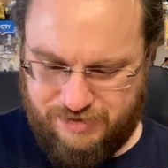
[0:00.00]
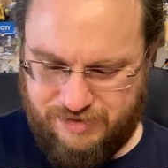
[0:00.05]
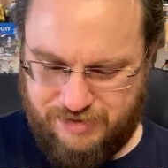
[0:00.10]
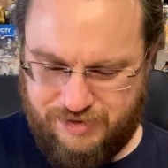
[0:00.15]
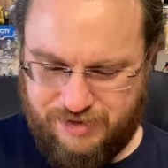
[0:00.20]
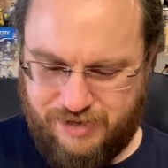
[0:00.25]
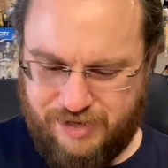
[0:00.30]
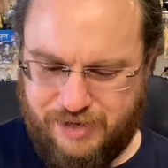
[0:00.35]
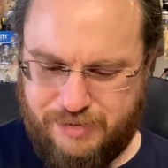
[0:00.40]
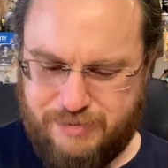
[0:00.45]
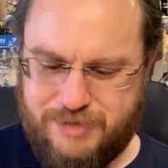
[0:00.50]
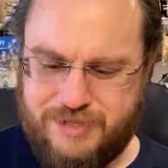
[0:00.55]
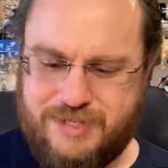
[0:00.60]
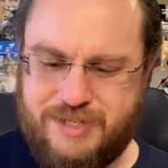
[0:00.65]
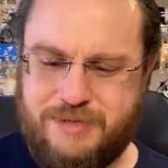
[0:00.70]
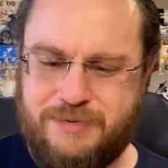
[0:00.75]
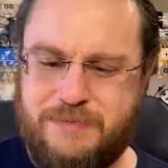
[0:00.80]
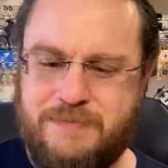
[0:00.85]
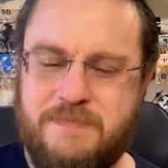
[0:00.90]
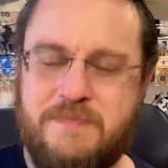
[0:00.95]
in the harbor
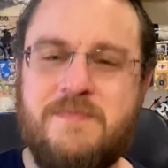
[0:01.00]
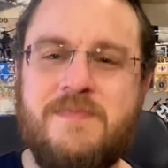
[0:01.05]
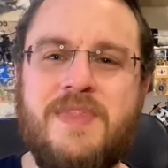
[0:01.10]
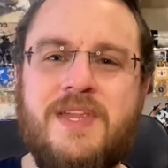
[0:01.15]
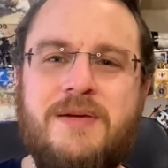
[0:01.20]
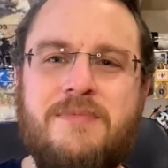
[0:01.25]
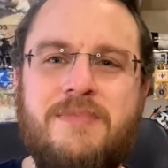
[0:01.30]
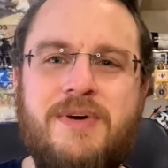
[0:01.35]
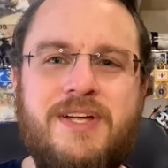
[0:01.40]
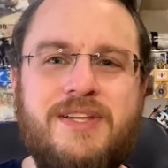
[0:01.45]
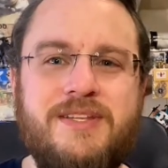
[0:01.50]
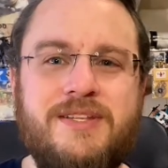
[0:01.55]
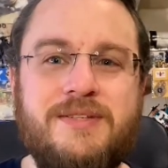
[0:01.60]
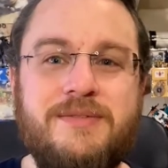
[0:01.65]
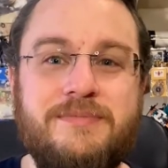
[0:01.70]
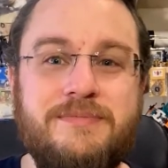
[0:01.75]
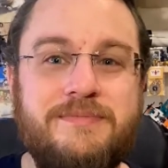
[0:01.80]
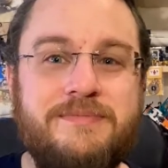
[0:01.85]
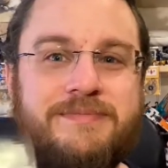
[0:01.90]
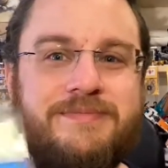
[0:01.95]
zone, but
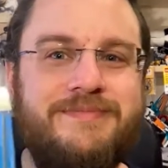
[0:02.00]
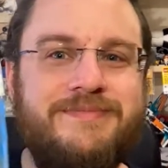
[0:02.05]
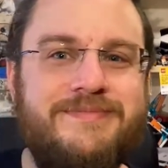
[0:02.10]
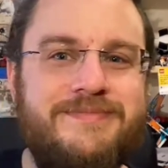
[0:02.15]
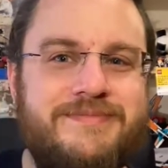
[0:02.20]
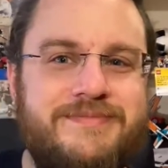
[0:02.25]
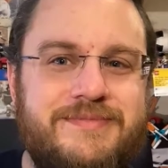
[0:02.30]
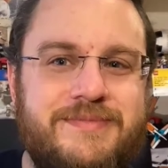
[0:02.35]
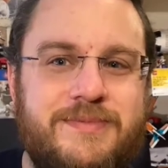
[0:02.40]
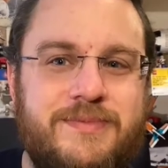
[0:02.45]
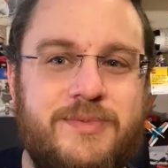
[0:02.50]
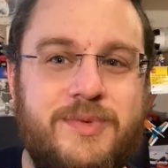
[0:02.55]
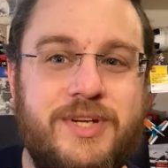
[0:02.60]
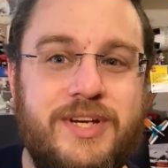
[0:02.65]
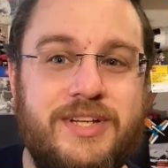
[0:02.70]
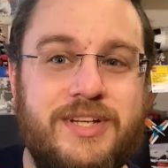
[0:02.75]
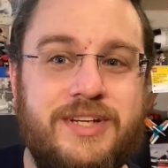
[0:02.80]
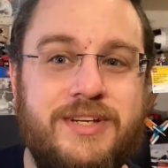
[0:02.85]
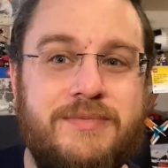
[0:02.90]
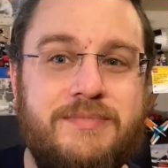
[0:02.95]
we
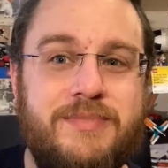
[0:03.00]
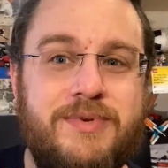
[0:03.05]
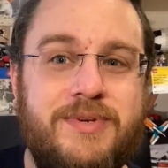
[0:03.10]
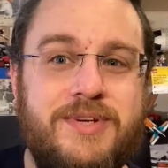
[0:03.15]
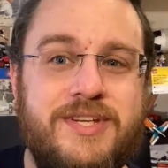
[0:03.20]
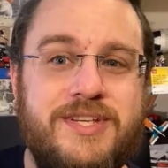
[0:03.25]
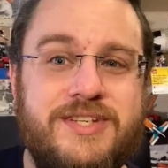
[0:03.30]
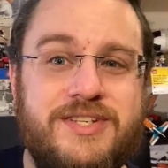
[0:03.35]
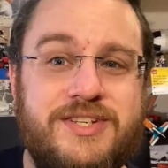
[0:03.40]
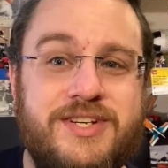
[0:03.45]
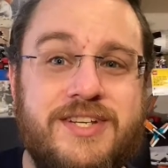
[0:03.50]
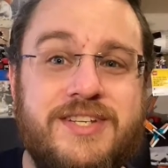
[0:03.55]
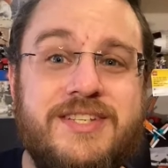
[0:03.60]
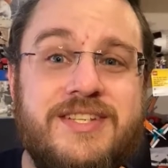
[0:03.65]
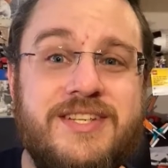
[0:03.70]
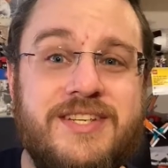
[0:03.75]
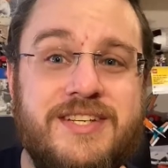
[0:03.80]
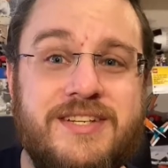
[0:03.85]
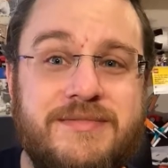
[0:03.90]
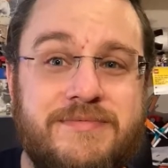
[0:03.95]
got a police jet
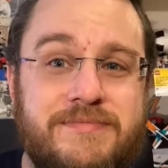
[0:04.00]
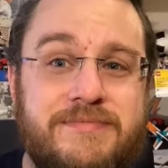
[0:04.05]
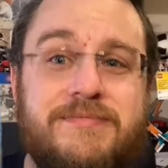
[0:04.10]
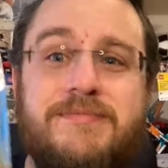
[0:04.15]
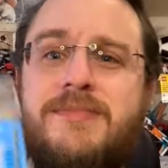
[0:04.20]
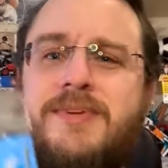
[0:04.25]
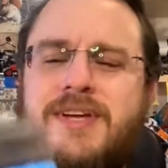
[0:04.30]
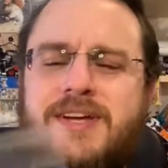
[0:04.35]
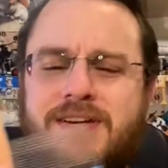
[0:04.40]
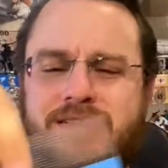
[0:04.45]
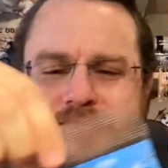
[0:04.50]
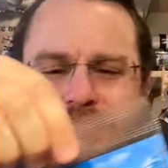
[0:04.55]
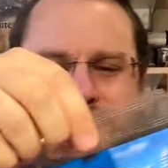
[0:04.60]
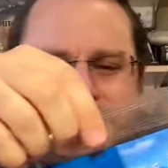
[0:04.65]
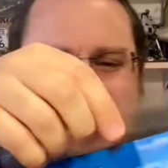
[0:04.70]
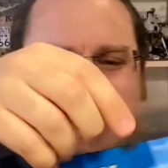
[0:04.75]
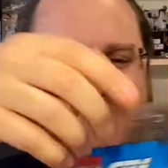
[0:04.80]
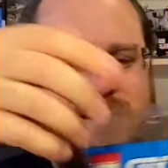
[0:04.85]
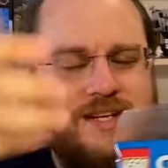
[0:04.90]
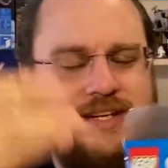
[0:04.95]
ski. Yeah,
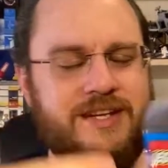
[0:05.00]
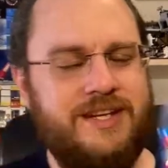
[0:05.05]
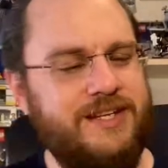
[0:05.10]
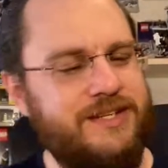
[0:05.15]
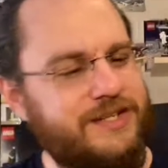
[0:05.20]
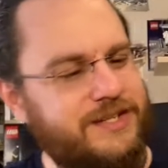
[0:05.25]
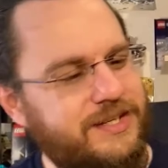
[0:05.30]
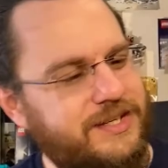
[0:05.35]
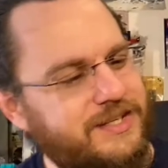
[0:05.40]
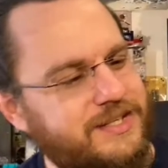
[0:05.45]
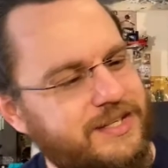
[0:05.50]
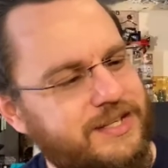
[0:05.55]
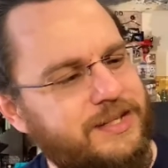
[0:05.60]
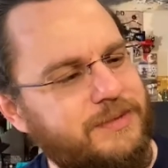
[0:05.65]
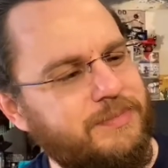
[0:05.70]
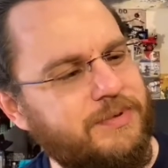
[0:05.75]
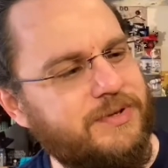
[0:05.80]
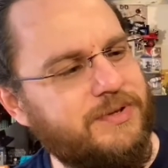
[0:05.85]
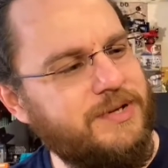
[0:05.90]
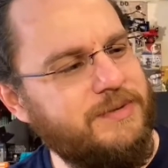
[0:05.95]
nice city
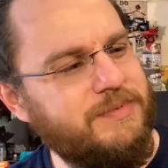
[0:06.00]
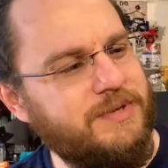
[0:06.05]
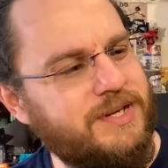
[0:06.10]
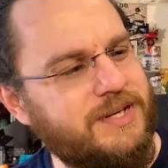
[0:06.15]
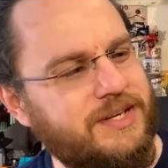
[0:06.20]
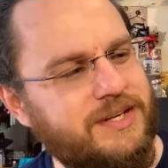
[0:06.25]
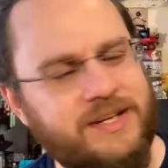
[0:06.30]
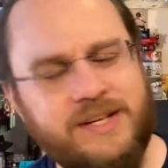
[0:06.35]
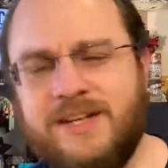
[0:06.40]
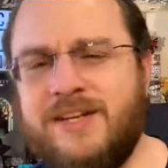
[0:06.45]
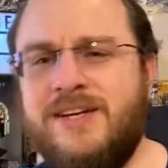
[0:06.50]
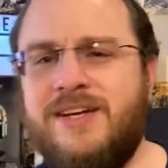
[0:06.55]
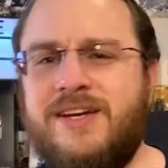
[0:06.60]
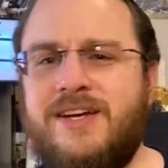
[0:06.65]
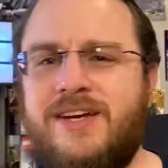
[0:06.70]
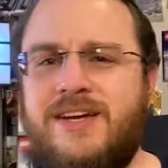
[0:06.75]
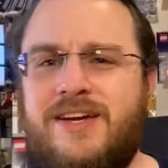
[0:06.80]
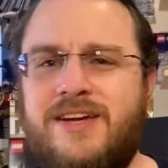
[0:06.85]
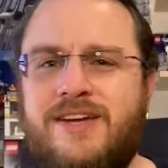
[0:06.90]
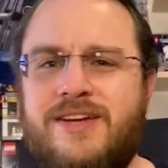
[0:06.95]
poly bag,
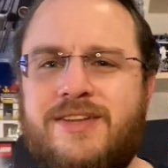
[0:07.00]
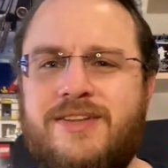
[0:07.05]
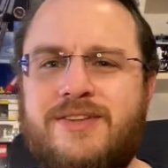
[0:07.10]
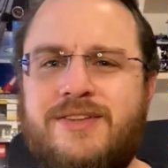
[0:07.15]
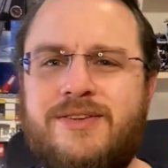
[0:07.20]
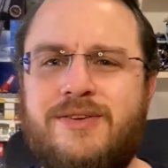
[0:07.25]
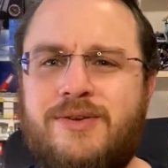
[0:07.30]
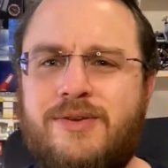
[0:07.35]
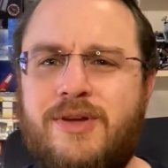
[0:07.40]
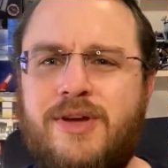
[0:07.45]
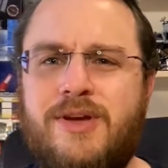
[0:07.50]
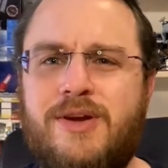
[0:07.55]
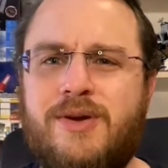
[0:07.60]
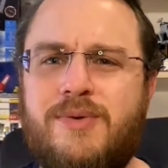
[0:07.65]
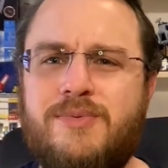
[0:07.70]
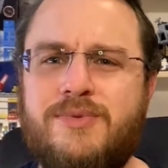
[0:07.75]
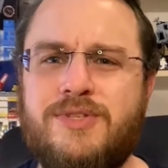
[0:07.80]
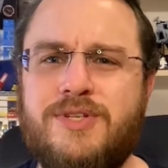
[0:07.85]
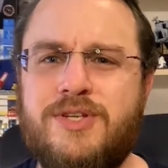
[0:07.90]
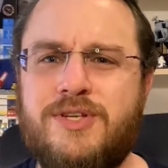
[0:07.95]
and yeah,
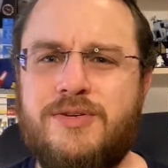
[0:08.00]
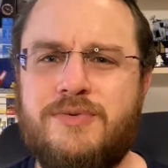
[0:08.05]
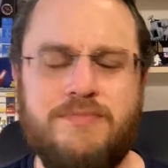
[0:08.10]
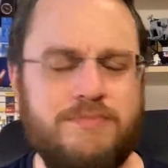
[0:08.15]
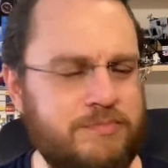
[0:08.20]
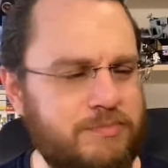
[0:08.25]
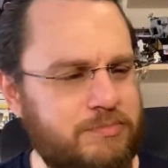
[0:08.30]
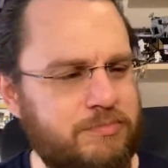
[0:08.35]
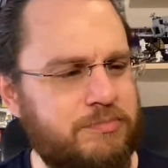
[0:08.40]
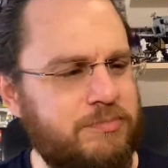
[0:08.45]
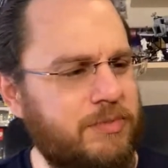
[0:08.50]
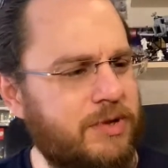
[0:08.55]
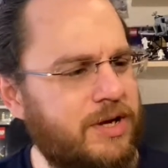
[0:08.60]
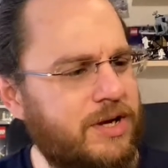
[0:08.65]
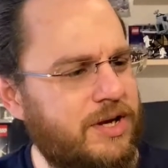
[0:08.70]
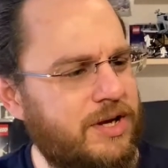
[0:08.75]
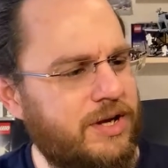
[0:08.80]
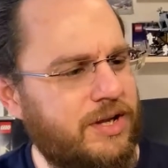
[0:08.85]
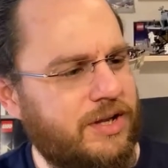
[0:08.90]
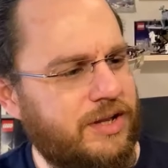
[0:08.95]
I would say
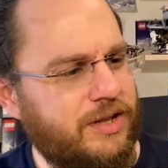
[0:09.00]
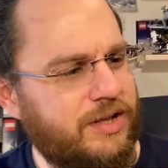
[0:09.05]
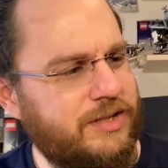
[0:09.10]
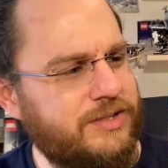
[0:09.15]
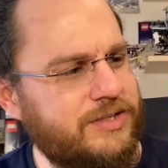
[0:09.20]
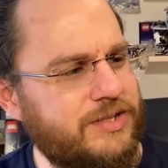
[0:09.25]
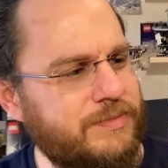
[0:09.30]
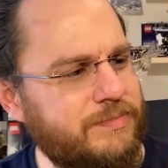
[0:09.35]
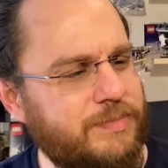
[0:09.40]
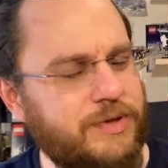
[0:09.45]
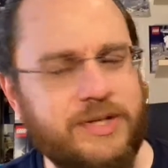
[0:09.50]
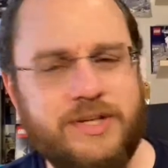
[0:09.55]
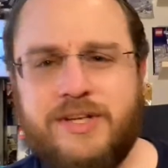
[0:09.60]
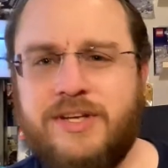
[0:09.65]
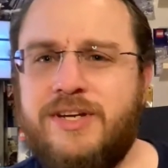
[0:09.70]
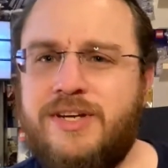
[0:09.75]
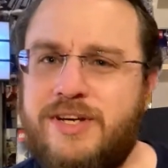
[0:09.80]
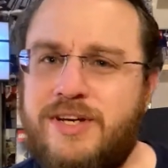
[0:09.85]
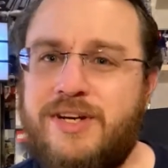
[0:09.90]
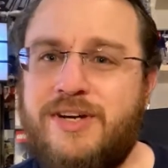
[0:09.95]
let's simply
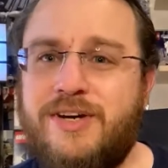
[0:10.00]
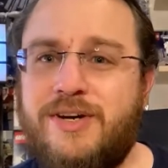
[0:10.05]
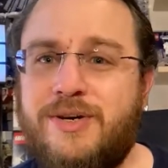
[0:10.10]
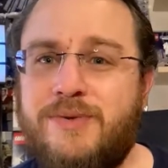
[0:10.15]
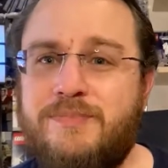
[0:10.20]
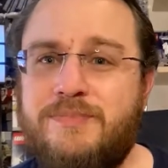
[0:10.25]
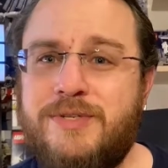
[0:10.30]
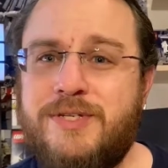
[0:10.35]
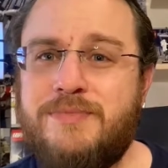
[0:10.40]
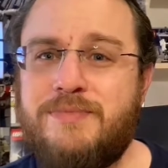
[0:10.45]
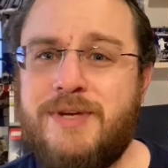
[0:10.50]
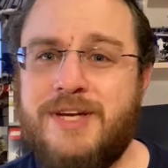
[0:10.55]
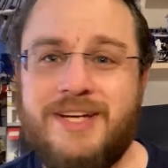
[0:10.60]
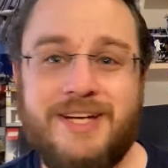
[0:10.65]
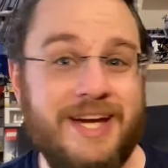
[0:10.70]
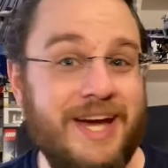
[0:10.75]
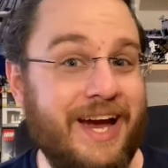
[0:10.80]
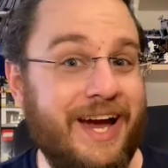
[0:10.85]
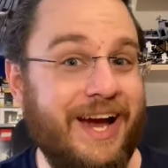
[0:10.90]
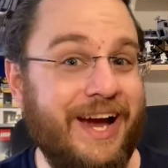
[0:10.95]
open this
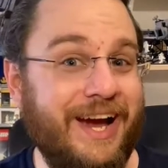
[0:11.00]
bag.